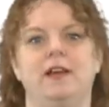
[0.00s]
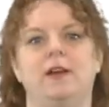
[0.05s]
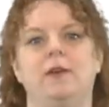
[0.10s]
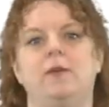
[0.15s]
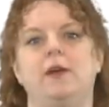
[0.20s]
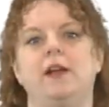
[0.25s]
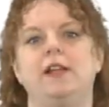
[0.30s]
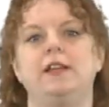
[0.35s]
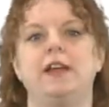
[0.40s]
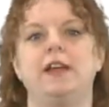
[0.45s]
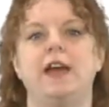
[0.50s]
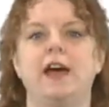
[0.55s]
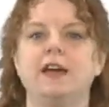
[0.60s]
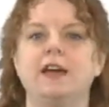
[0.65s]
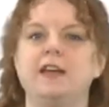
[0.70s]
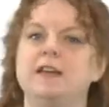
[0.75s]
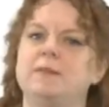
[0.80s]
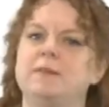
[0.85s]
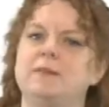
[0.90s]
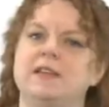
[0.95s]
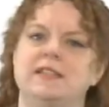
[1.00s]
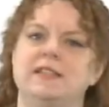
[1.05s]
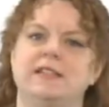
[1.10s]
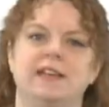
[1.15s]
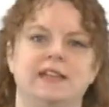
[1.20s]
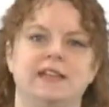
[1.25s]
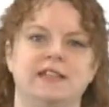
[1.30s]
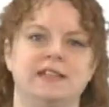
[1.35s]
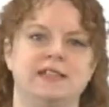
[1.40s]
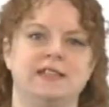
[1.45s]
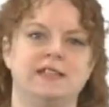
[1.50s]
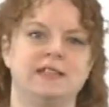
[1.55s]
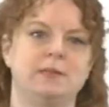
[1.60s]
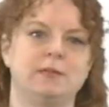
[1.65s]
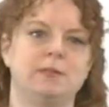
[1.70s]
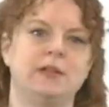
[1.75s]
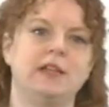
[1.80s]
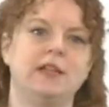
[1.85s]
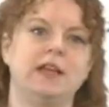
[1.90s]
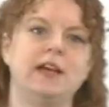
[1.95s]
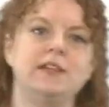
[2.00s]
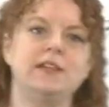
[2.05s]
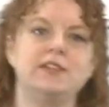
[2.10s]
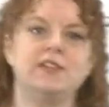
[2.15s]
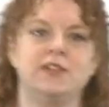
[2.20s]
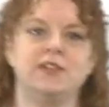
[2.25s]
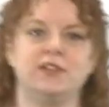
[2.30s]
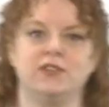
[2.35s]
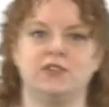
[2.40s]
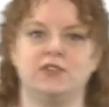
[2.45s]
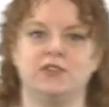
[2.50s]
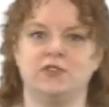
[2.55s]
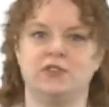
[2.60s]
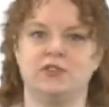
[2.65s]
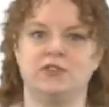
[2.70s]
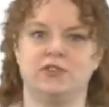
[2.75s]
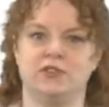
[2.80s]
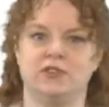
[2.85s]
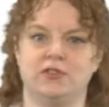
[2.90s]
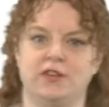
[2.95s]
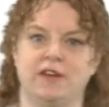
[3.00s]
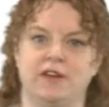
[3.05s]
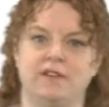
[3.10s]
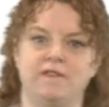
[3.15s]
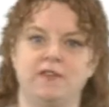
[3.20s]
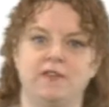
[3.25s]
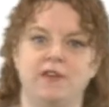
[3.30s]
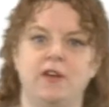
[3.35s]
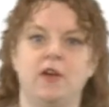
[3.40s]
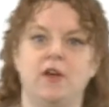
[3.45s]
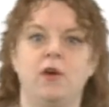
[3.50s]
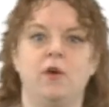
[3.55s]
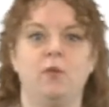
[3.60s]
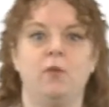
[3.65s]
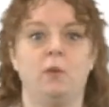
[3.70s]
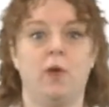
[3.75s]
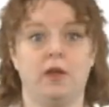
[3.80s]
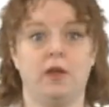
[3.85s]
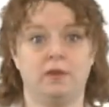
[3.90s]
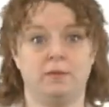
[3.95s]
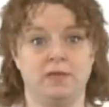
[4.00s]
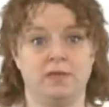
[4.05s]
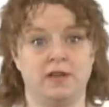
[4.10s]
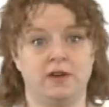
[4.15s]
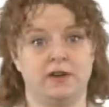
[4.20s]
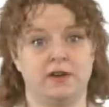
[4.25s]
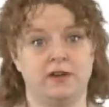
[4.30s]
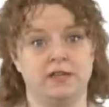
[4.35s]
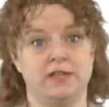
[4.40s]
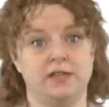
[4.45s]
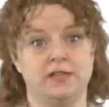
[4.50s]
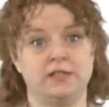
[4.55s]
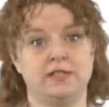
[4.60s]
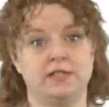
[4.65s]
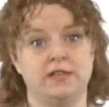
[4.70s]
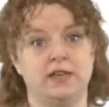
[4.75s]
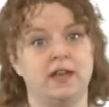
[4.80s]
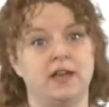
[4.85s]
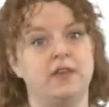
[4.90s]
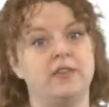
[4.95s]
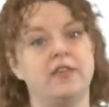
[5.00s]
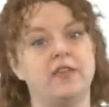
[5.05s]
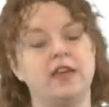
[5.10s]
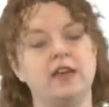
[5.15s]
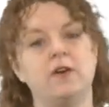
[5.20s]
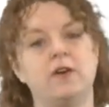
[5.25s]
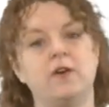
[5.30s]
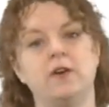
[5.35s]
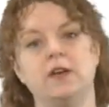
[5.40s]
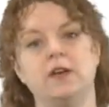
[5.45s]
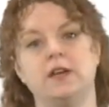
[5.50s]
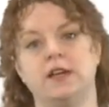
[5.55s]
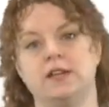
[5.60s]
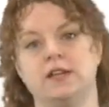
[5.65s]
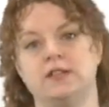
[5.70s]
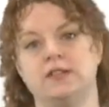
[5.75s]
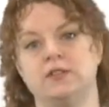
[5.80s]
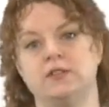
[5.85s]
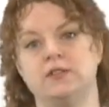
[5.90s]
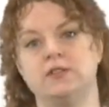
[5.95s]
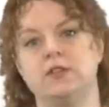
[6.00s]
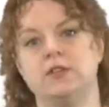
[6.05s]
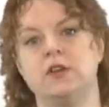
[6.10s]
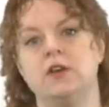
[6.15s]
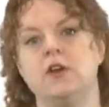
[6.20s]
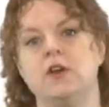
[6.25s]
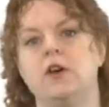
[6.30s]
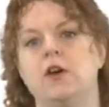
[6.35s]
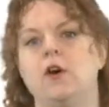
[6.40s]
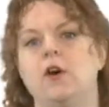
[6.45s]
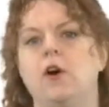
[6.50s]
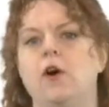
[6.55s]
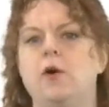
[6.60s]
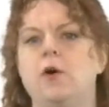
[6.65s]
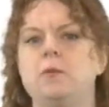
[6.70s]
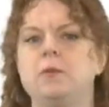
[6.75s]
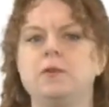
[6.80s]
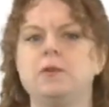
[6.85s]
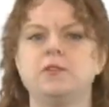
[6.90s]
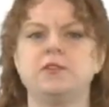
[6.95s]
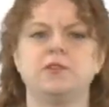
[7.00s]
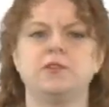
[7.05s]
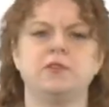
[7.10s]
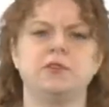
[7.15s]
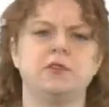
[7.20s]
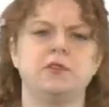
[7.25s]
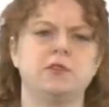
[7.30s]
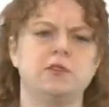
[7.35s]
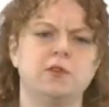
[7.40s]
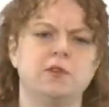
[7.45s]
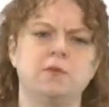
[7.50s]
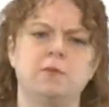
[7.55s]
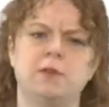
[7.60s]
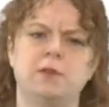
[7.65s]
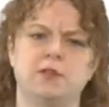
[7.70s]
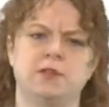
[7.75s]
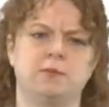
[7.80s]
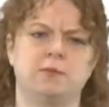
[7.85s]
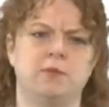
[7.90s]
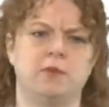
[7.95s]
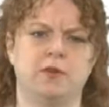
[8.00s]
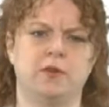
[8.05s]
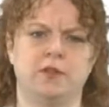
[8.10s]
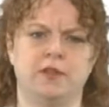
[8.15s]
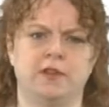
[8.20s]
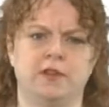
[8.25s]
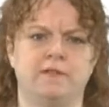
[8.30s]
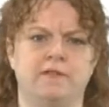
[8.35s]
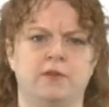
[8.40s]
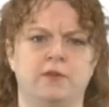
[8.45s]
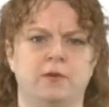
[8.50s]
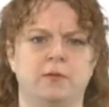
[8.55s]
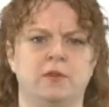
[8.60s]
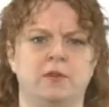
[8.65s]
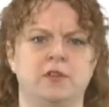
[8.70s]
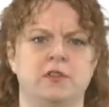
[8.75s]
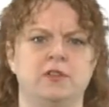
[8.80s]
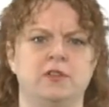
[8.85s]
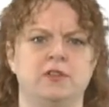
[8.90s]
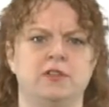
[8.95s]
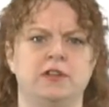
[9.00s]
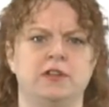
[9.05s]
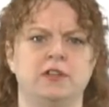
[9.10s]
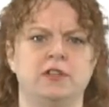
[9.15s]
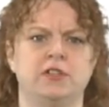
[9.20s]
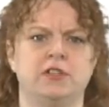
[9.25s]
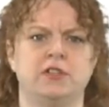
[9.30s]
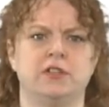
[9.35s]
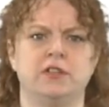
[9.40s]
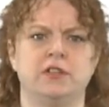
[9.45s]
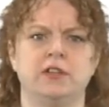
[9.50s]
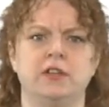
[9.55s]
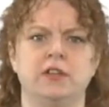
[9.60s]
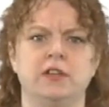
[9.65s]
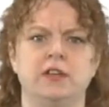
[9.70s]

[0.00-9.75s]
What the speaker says: While in academic settings, it's polite to introduce yourself, welcome the audience, and thank organizers. Openers are so much more than a formal introduction.